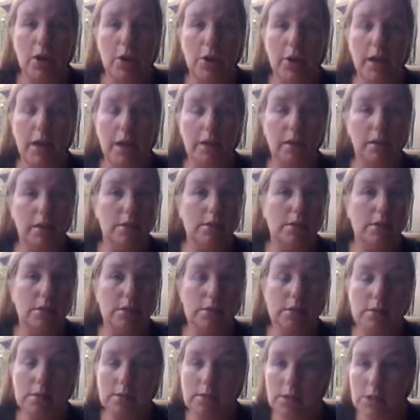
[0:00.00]
Okay, let's
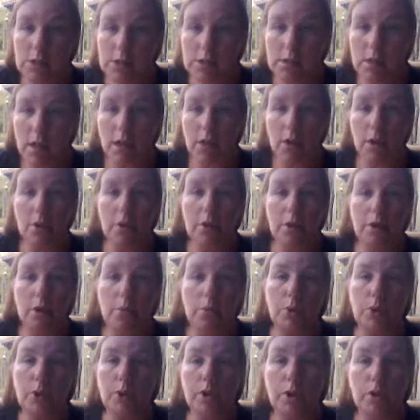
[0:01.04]
just not go there, and
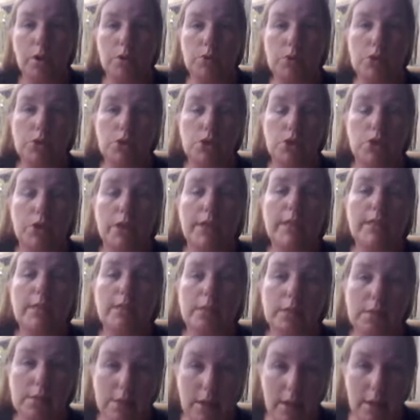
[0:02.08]
we're going to go straight
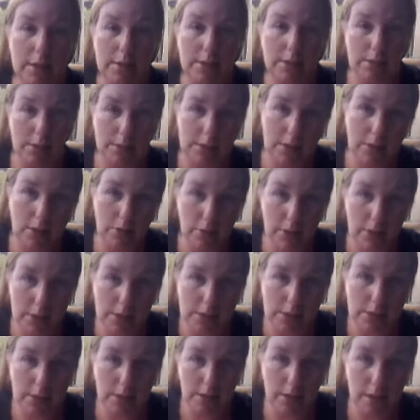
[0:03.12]
to signs and
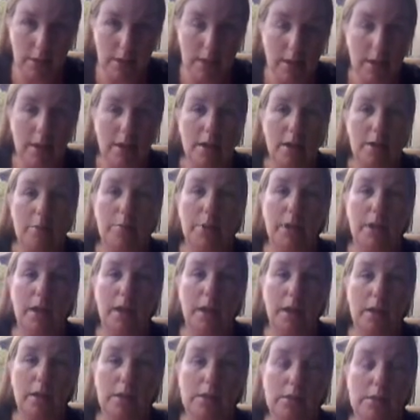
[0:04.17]
synchronicity
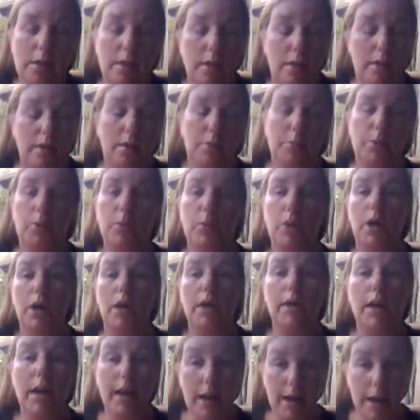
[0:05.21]
because number
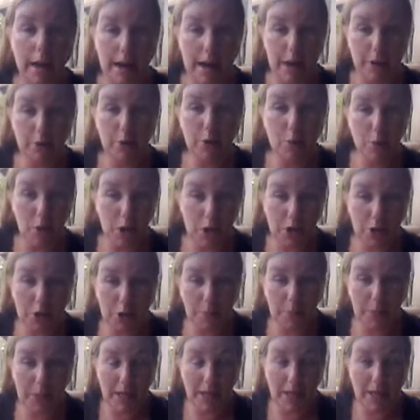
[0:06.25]
one, everyone on
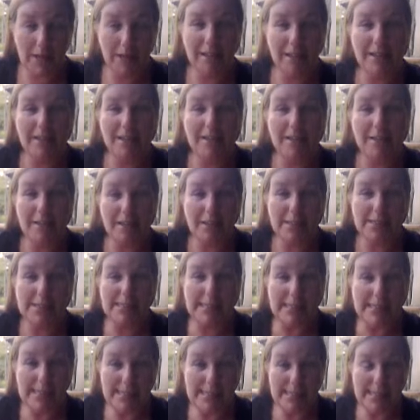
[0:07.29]
the planet does
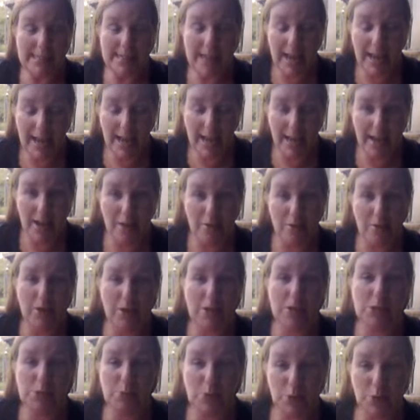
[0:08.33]
indeed have
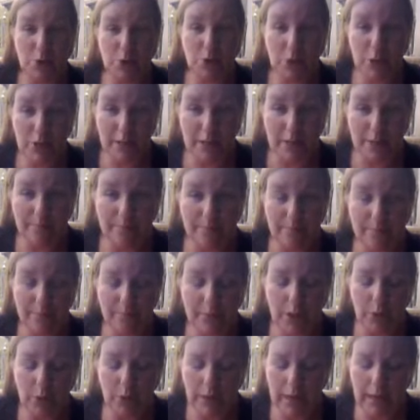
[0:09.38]
a spiritual team.
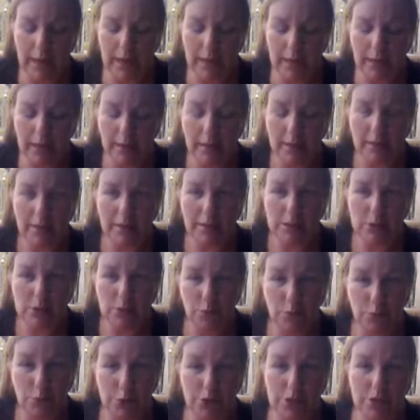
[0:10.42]
Okay, that's
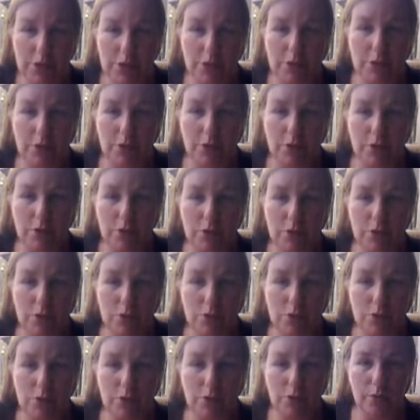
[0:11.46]
first, and you have to
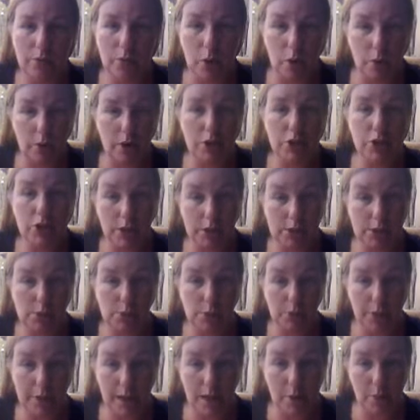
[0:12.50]
sort of go on trust
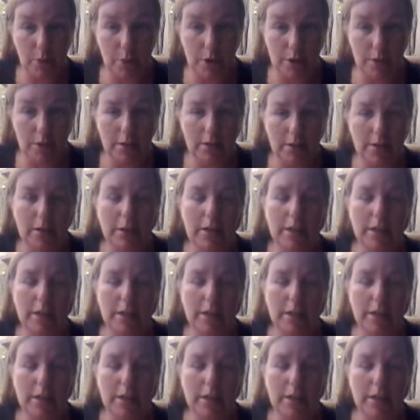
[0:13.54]
with that one.